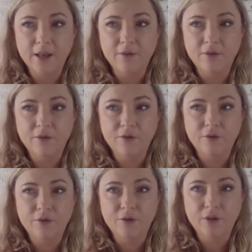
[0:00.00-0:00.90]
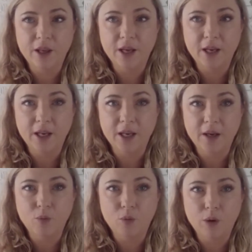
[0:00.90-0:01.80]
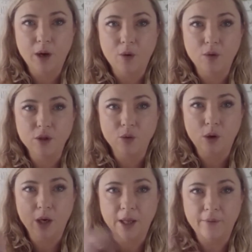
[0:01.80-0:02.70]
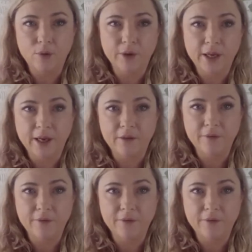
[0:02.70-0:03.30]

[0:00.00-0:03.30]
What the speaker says: Now, I'm not saying if they,